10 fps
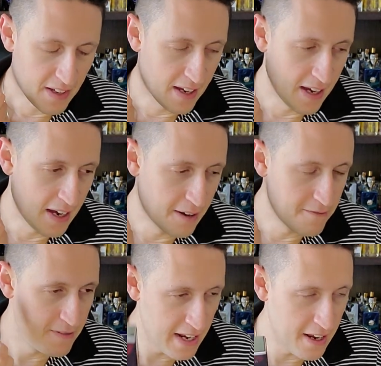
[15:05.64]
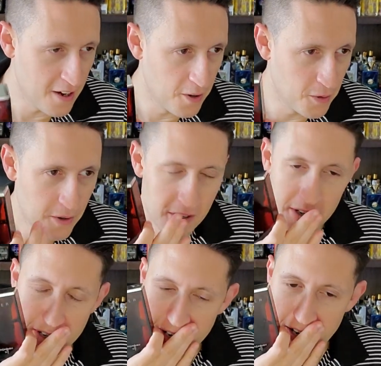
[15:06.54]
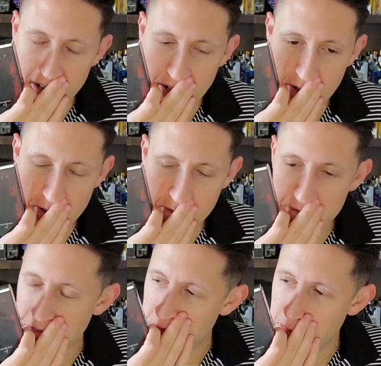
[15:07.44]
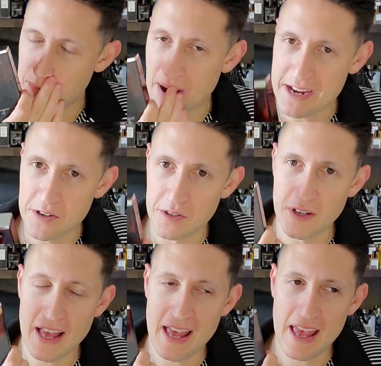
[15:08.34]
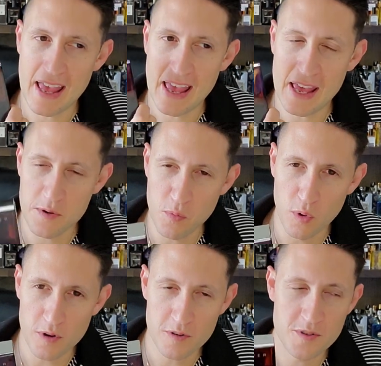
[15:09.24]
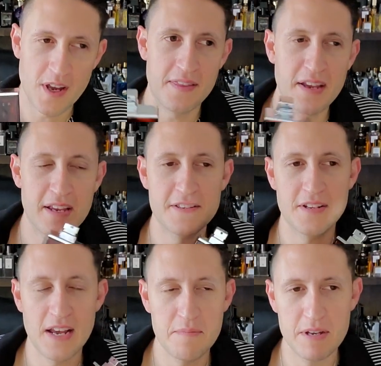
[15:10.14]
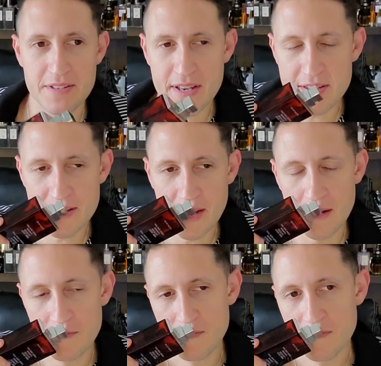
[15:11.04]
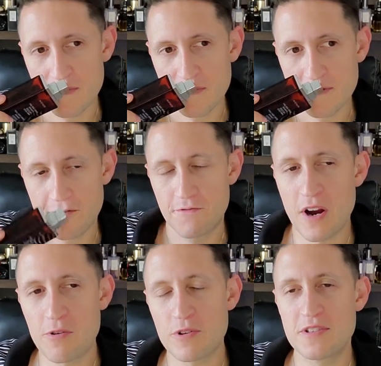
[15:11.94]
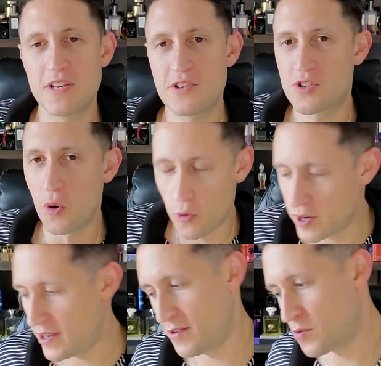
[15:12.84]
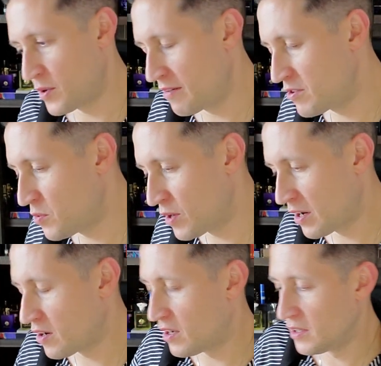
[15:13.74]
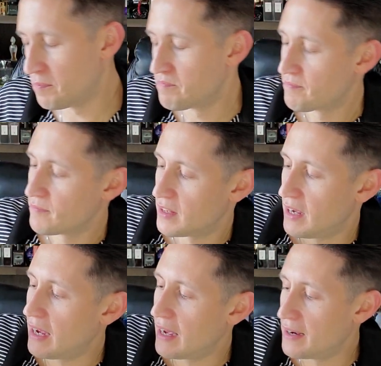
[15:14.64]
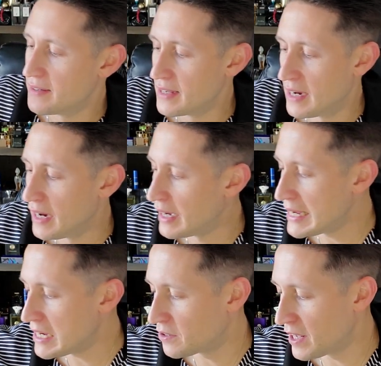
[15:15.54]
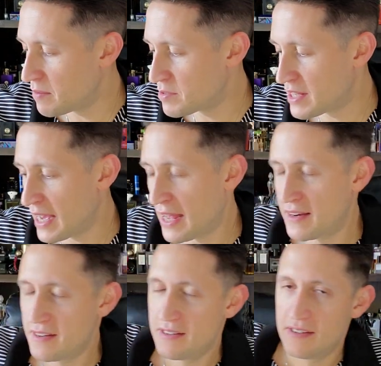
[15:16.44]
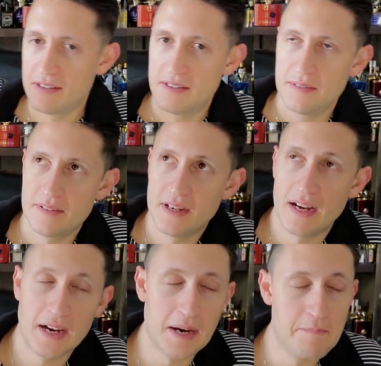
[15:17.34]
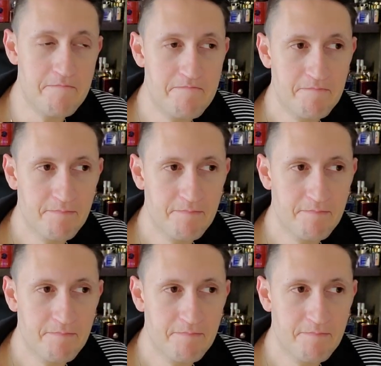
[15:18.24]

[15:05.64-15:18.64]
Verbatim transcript: uh, video of Michael Edwards, I think his name is. He's a fragrance historian or whatever you want to call him. And uh, he claims that um,